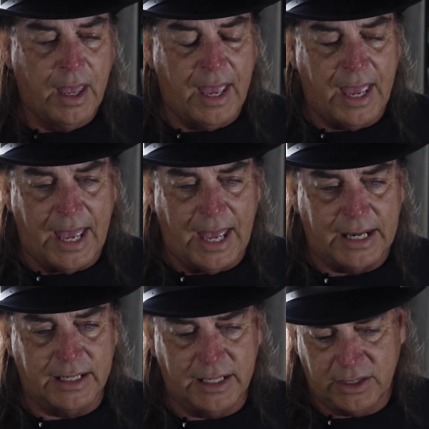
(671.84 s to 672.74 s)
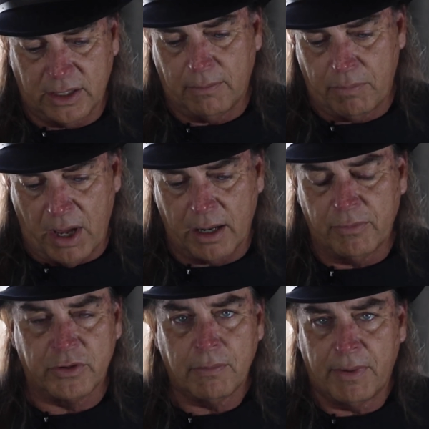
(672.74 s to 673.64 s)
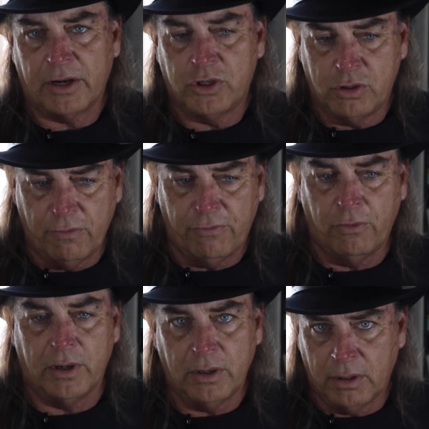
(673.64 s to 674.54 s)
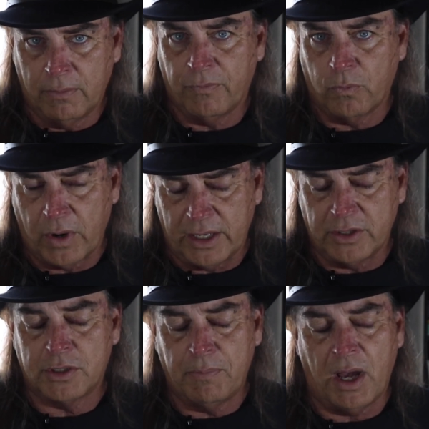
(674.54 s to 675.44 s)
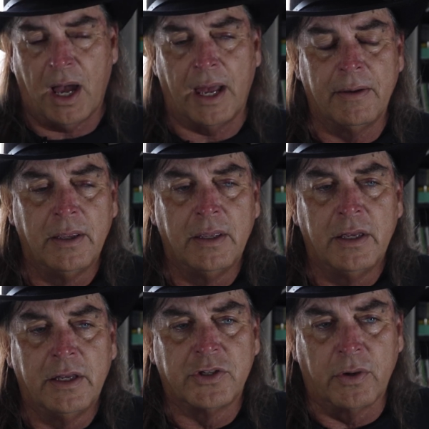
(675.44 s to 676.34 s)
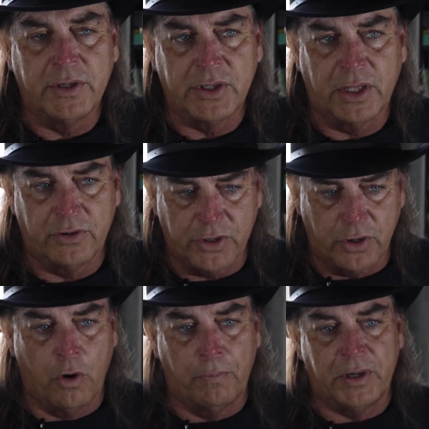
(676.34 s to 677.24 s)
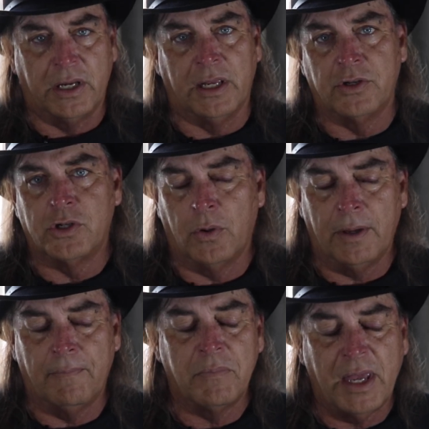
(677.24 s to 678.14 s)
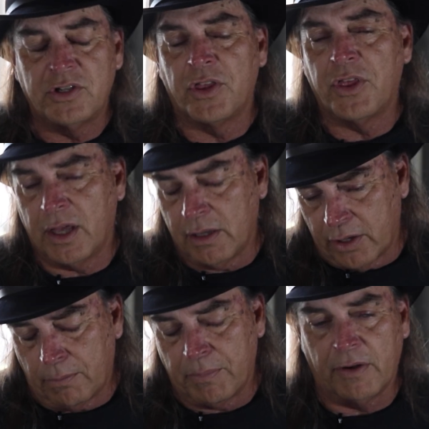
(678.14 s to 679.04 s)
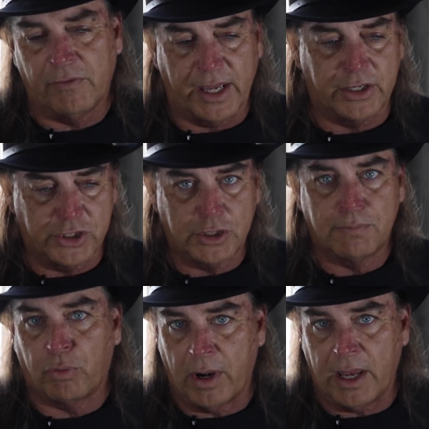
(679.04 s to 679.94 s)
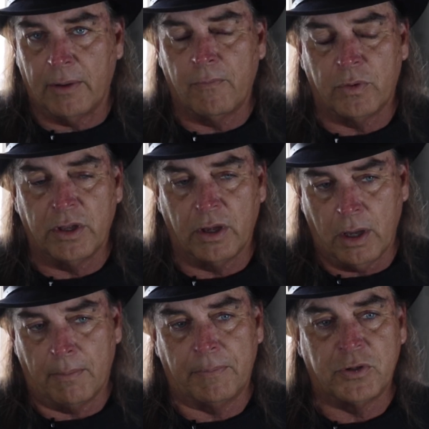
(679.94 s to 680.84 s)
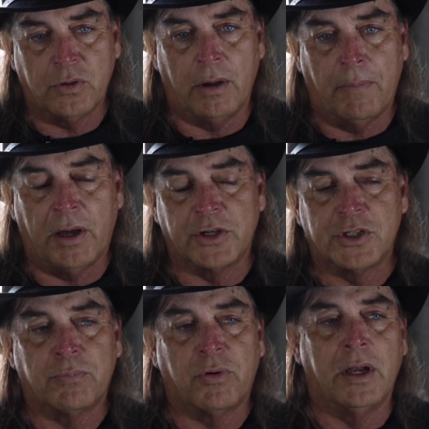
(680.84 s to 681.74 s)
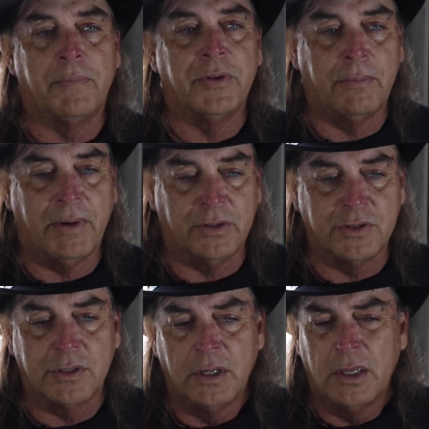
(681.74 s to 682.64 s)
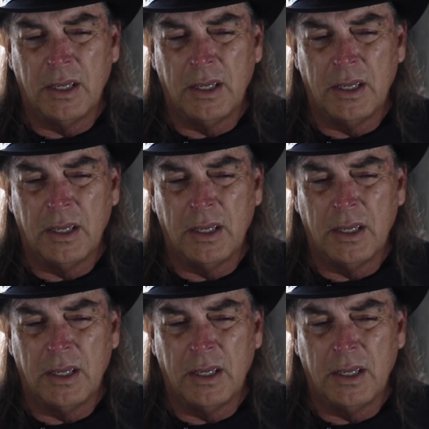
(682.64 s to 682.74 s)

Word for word: And he said the bottom, there's about a two foot raised spot. So he said there's an opening into it makes you think a little bit of like a spring when you come up to, upon a spring up in the mountains.